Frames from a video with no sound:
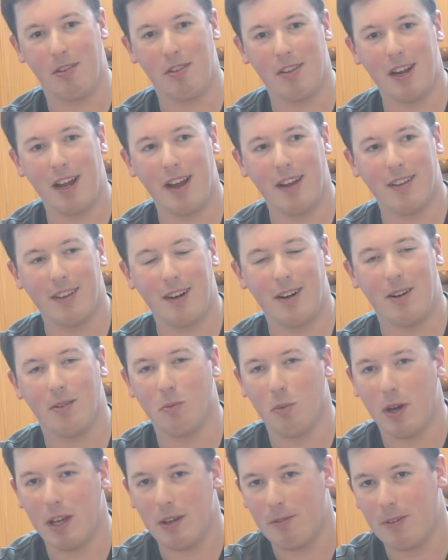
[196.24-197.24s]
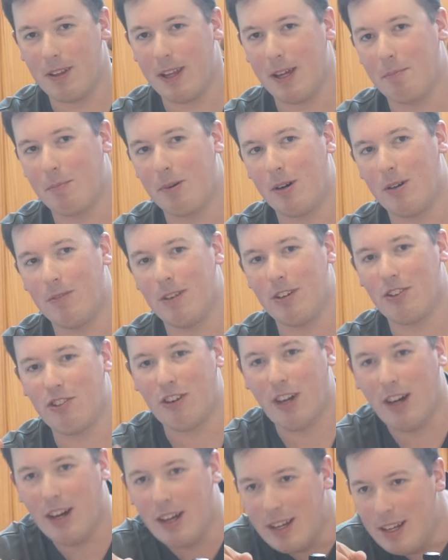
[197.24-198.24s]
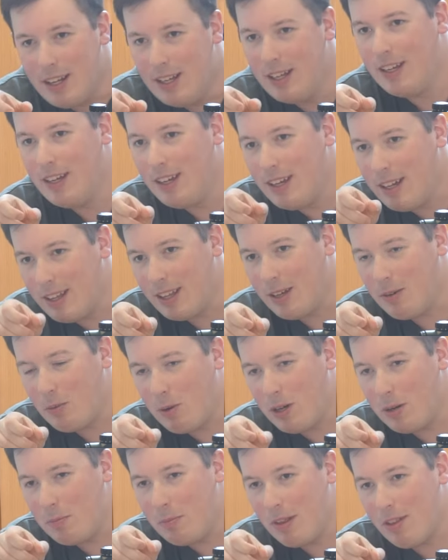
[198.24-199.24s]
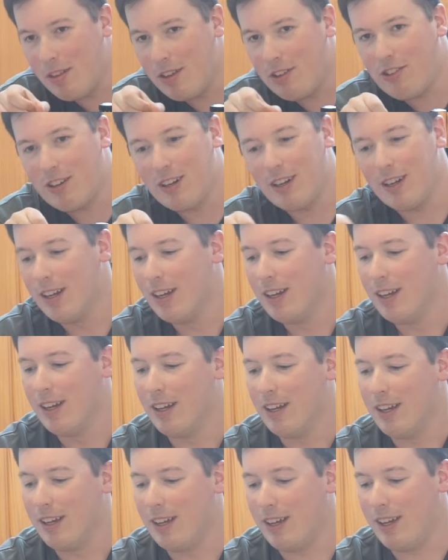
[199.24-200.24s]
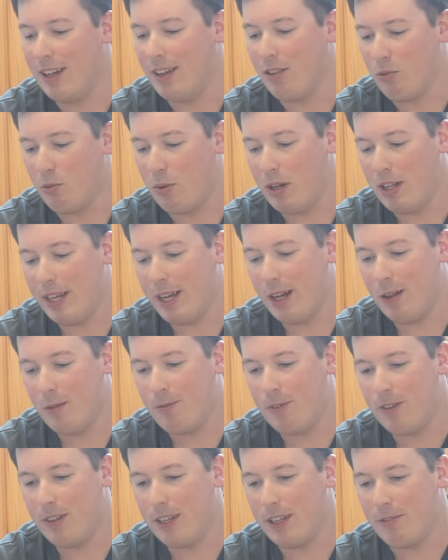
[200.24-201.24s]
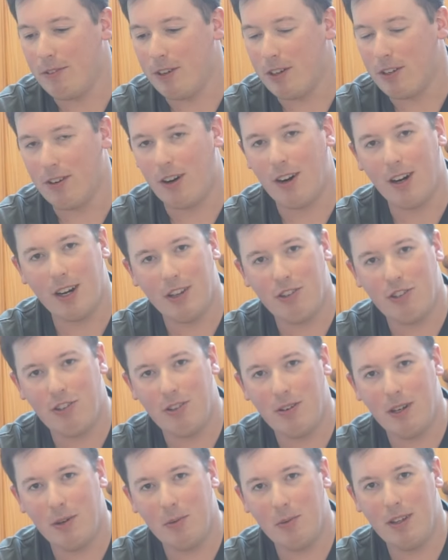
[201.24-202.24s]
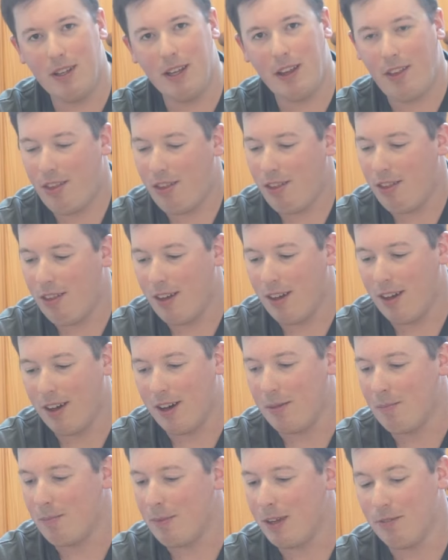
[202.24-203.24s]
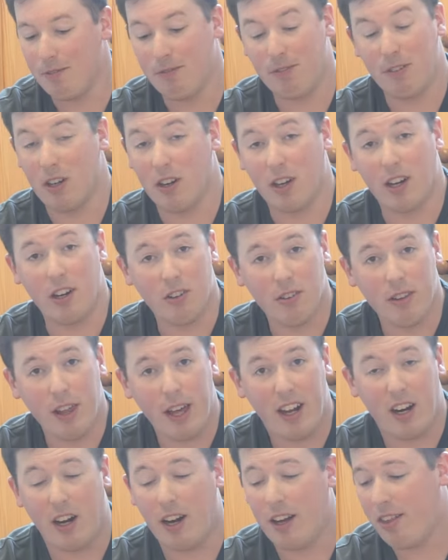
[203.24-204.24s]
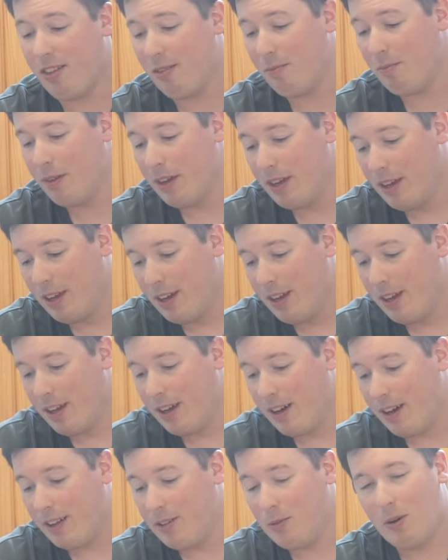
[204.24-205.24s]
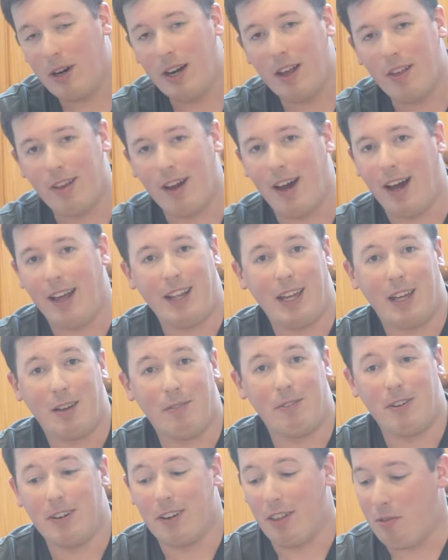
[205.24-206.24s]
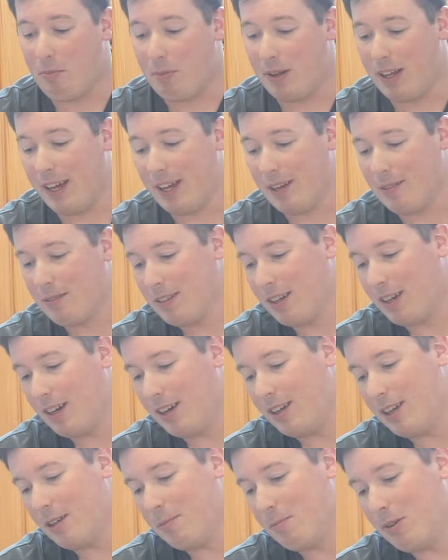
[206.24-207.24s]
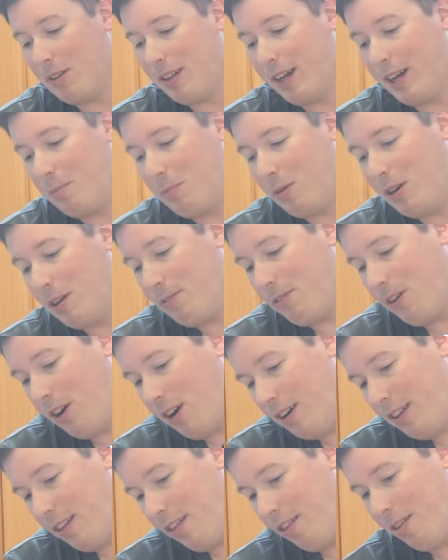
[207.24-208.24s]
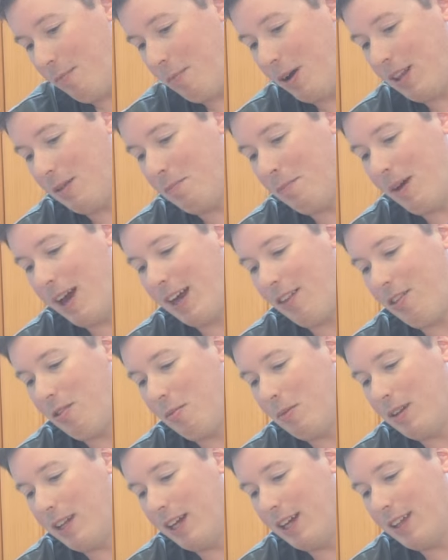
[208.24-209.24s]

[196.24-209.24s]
sit out there and wait for that perfect shot in that one position. It's really helpful if you're target shooting with this. If you're gonna do that, awesome. Otherwise, I like it for display. You can pull it out pretty far. This is about the maximum